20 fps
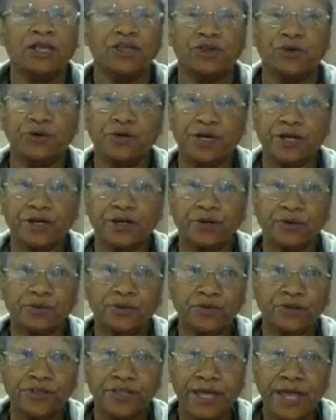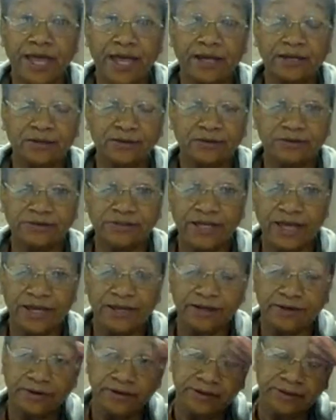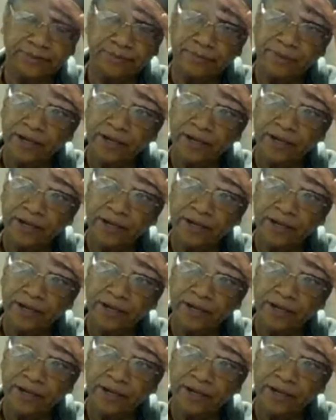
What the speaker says: You can Google that, look that up.